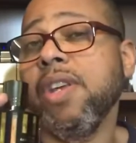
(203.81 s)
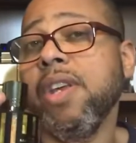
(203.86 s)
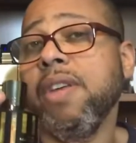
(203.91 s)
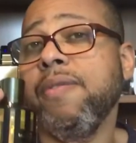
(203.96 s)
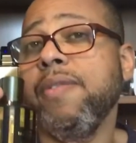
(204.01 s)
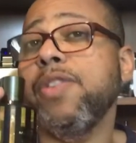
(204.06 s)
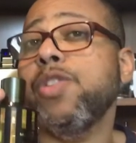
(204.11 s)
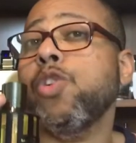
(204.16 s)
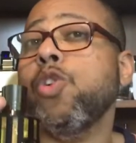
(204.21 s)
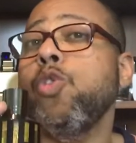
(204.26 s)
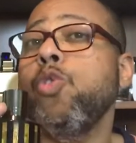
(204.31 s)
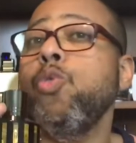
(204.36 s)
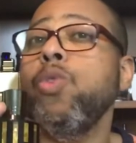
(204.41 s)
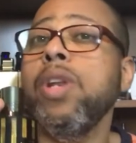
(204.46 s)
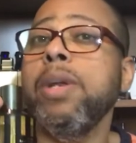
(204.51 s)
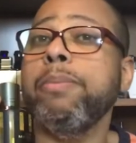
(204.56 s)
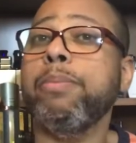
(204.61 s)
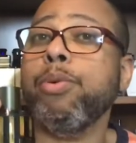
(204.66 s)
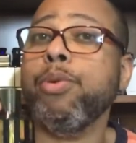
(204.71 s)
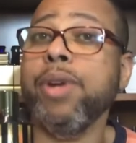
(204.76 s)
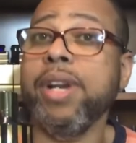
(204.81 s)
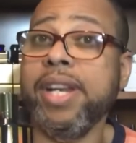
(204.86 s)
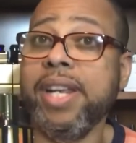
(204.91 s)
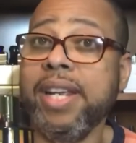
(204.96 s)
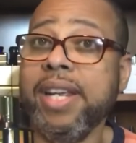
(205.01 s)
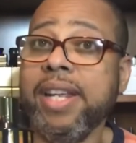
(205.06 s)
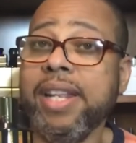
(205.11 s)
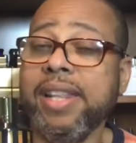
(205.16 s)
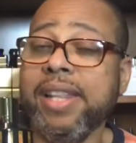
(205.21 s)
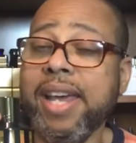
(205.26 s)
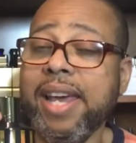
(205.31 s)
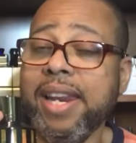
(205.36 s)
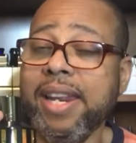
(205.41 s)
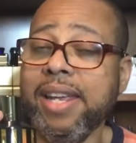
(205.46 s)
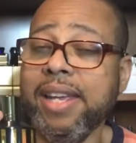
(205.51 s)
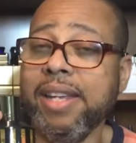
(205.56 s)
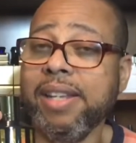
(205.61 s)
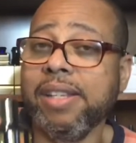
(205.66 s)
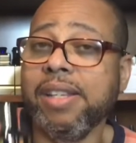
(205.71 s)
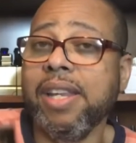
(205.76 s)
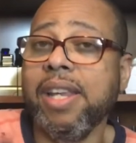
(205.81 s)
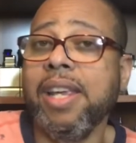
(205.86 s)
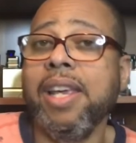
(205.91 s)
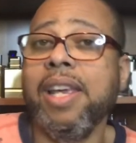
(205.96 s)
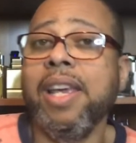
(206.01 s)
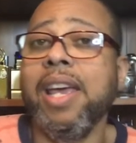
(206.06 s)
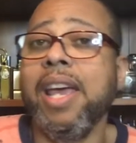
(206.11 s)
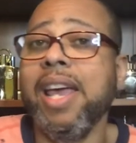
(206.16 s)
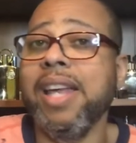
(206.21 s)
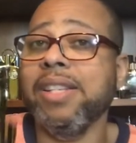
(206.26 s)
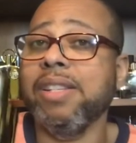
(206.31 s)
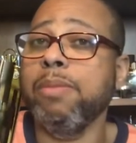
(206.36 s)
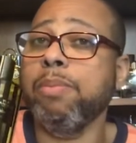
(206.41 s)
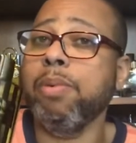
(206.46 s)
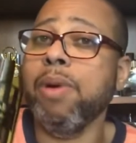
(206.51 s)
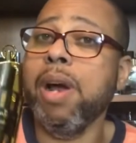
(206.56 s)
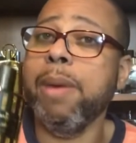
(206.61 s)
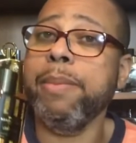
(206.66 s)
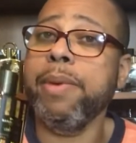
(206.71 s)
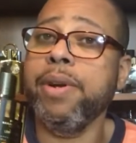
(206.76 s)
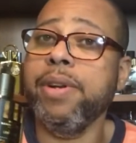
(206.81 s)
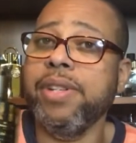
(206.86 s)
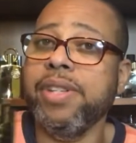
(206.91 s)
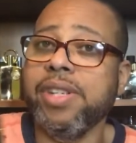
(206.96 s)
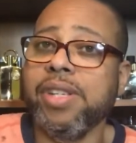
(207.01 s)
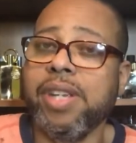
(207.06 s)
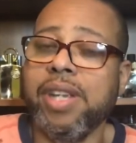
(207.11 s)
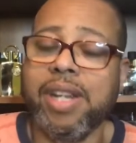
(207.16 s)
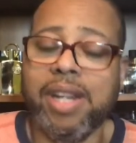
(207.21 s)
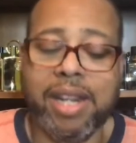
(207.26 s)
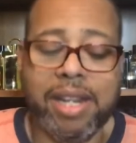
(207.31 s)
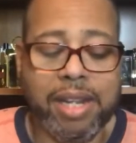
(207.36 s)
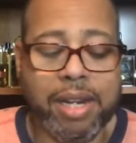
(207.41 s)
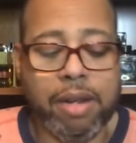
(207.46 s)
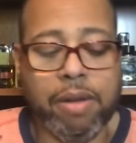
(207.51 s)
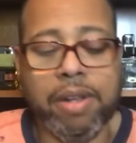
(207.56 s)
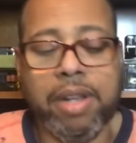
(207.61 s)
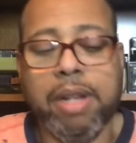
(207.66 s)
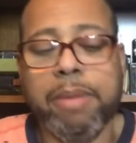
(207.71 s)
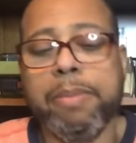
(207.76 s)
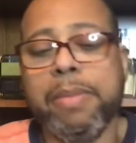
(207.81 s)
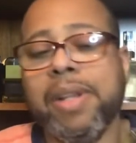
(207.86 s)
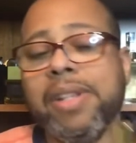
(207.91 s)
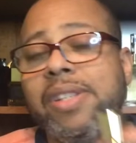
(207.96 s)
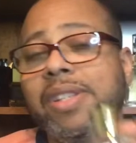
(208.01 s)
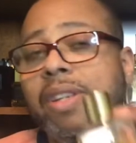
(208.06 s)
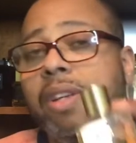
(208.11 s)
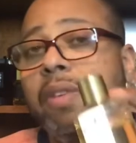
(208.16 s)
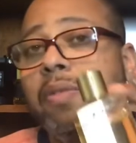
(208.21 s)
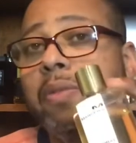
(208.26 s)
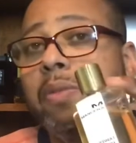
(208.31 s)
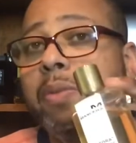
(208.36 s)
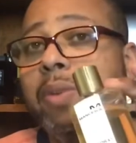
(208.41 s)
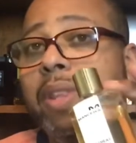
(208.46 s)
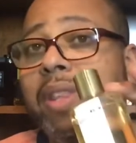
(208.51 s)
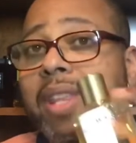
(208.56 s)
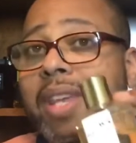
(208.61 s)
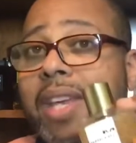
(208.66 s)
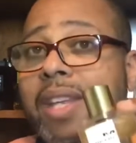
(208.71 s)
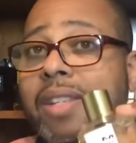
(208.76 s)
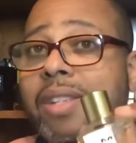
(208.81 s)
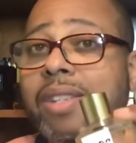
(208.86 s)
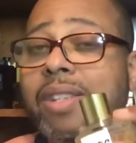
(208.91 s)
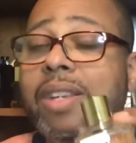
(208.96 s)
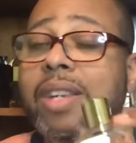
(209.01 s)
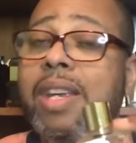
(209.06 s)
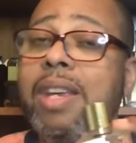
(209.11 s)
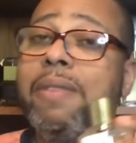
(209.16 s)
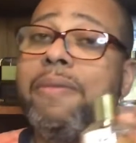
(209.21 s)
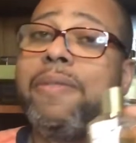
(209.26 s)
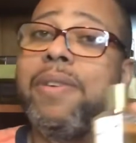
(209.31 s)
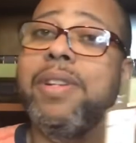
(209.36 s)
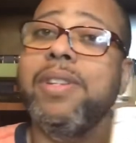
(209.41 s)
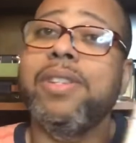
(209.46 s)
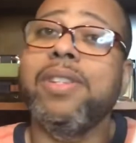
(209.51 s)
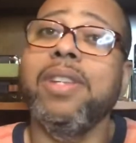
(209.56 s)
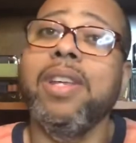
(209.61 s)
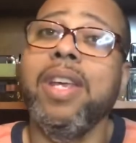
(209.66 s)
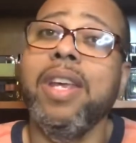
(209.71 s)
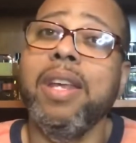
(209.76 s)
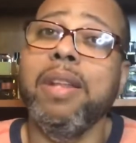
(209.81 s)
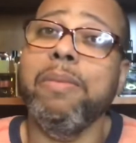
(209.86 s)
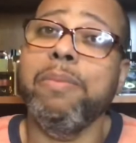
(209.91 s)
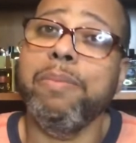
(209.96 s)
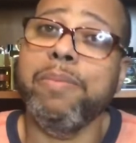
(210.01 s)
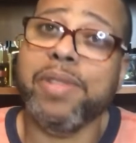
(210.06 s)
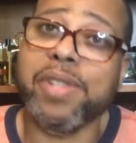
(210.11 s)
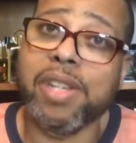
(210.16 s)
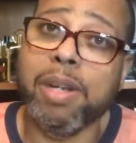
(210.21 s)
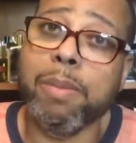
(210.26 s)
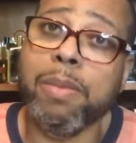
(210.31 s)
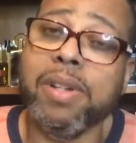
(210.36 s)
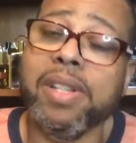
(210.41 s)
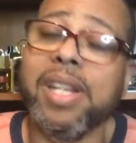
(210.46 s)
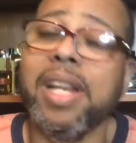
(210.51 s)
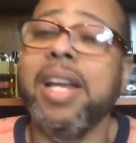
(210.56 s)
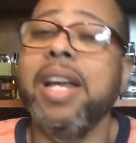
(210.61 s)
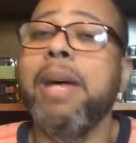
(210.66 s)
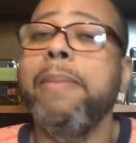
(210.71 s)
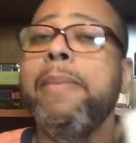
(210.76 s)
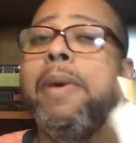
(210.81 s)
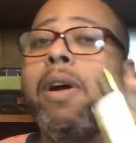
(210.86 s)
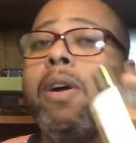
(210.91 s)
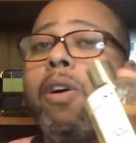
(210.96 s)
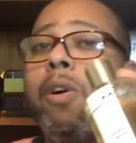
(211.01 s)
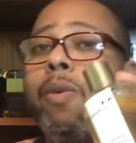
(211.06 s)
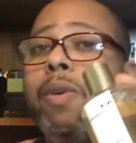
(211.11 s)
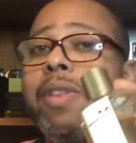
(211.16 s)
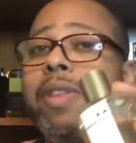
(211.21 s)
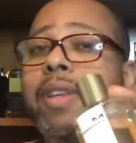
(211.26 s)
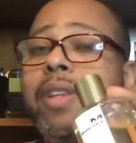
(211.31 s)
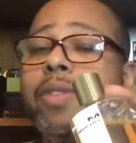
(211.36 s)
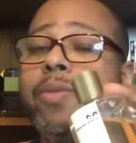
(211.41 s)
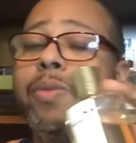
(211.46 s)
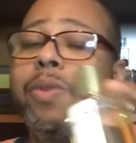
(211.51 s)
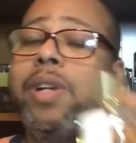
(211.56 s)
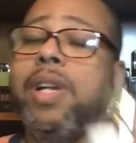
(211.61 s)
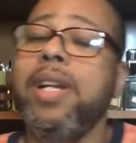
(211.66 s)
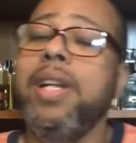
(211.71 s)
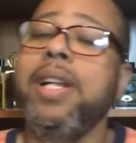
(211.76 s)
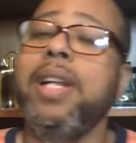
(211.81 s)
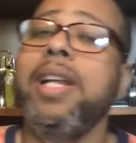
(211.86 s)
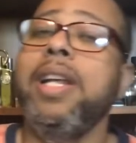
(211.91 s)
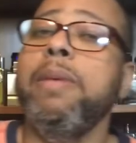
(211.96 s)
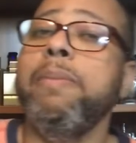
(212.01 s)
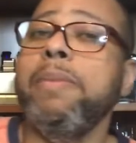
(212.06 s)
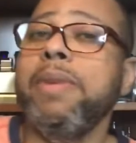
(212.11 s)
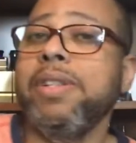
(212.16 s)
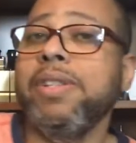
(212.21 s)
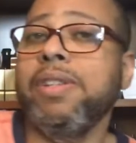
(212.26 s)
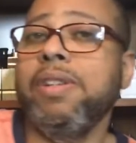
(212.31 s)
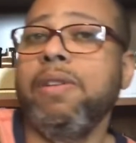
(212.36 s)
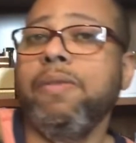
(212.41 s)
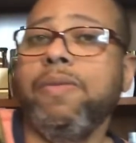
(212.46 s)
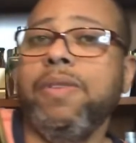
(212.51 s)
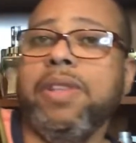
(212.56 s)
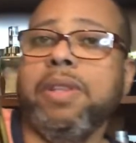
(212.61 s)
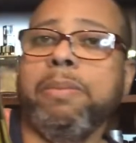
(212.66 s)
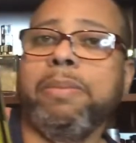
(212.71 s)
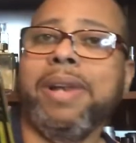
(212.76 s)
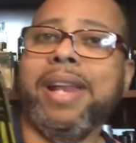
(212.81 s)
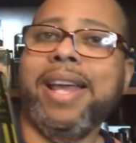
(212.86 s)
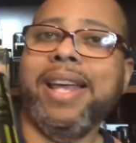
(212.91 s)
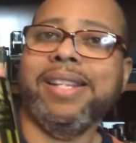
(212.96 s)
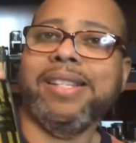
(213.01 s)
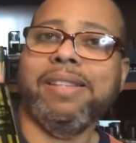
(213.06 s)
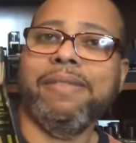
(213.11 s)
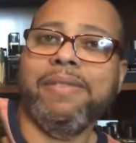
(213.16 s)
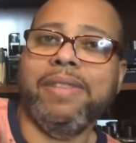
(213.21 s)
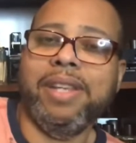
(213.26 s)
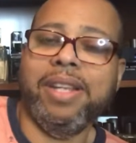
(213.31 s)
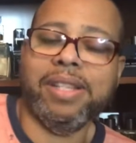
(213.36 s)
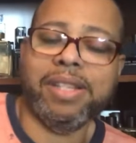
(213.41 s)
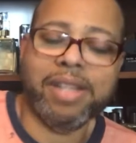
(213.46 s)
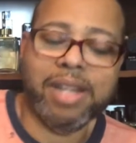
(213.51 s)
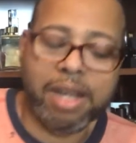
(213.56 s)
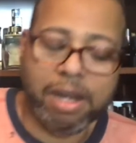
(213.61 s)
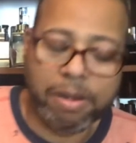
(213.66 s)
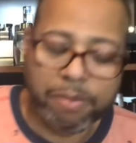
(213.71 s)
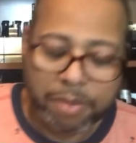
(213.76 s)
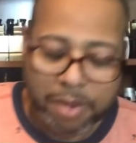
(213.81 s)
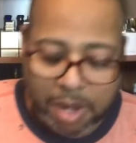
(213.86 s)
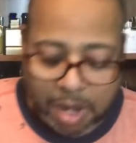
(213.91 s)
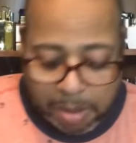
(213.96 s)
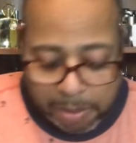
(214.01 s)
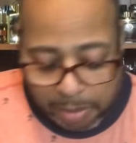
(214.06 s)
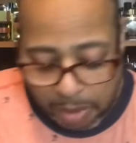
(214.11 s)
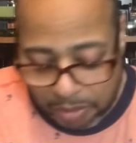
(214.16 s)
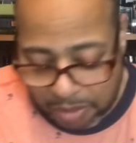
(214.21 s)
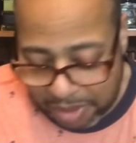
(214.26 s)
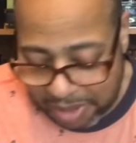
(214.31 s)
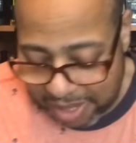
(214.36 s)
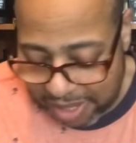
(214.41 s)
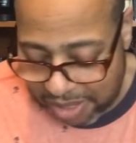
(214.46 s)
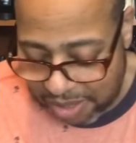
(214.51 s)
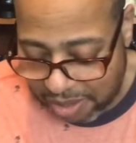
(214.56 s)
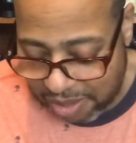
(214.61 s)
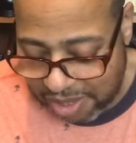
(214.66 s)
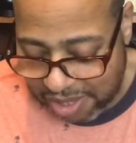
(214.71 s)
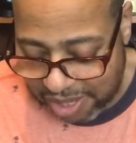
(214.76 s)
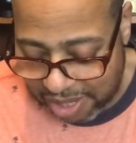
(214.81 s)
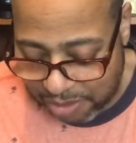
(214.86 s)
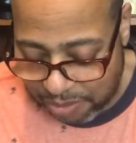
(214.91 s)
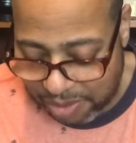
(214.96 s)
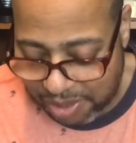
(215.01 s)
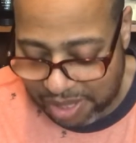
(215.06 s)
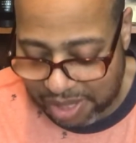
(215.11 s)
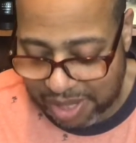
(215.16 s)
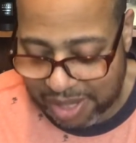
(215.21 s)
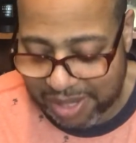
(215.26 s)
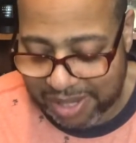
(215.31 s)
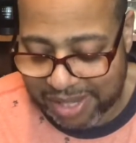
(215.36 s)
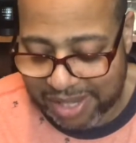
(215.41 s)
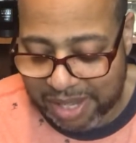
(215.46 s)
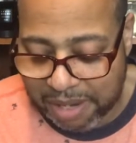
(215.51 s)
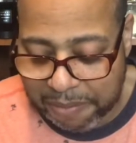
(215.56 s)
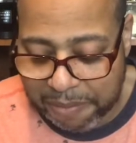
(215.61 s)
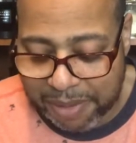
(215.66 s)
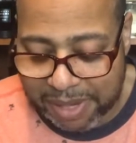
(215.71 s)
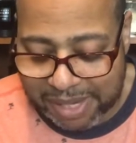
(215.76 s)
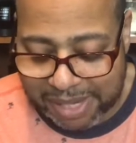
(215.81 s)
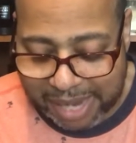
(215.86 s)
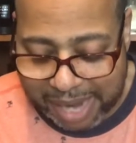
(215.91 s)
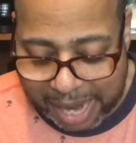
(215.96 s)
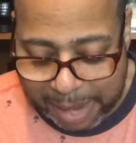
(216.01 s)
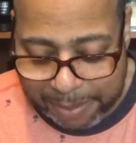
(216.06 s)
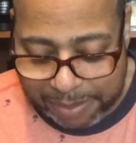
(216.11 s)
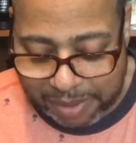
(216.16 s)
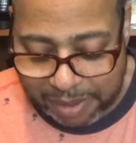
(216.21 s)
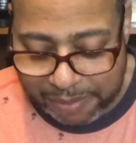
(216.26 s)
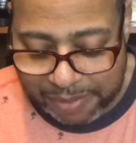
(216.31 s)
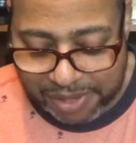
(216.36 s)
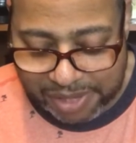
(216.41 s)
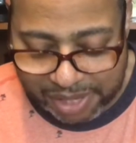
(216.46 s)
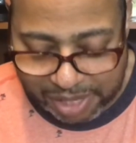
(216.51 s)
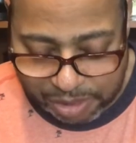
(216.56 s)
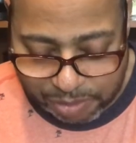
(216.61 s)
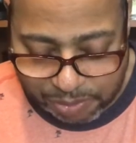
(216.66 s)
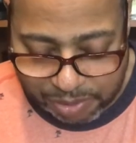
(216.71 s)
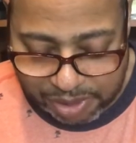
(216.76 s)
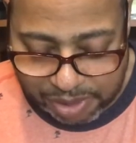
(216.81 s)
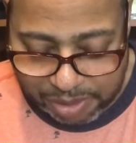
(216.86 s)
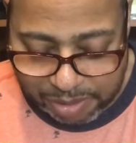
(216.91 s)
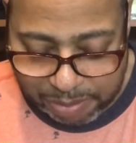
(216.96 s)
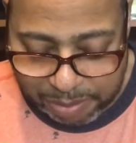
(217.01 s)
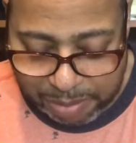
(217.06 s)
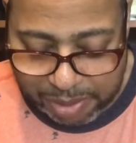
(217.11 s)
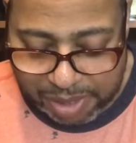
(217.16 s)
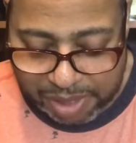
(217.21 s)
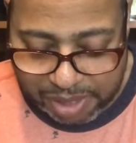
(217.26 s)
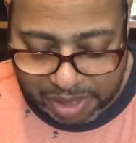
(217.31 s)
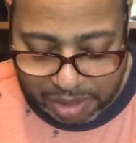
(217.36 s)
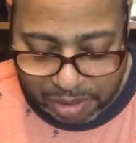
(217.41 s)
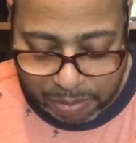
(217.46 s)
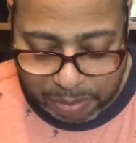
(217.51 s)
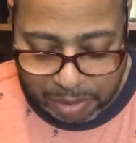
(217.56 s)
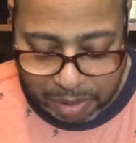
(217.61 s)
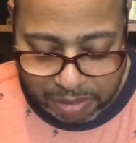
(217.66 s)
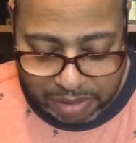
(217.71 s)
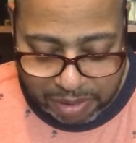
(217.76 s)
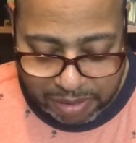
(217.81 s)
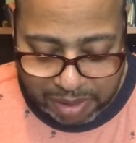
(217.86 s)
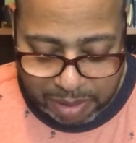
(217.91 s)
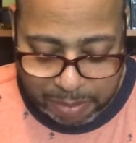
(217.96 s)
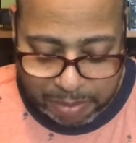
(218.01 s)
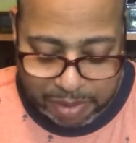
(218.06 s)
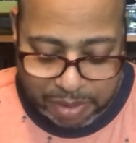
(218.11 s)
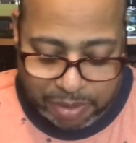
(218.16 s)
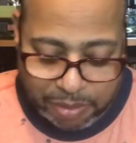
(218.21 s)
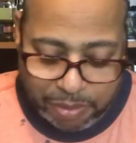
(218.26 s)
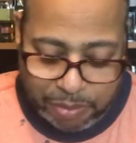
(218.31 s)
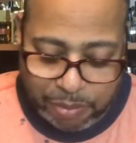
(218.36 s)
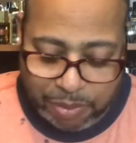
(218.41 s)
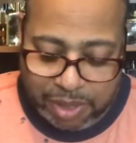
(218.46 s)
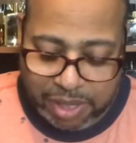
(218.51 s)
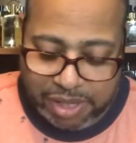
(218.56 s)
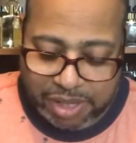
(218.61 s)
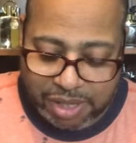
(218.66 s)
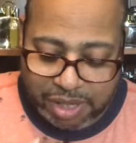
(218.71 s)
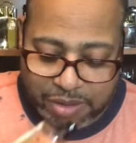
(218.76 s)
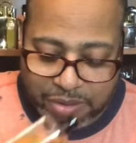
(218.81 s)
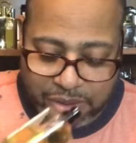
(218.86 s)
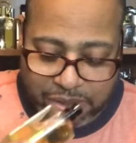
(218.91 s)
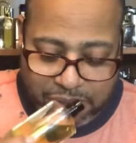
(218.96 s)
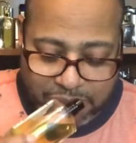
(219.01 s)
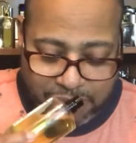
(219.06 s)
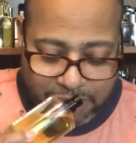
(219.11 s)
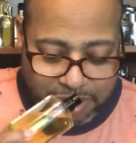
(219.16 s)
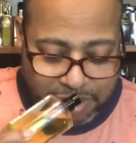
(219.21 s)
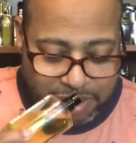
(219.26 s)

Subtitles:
If it's cool and pretty, that is, as the primary scent, and then I'll hit myself with this. If it's summertime, I'll go with this one and then hit myself with the blast of this. Now, both of these are citrusy, different types of citrus, but still both of them are really citrusy.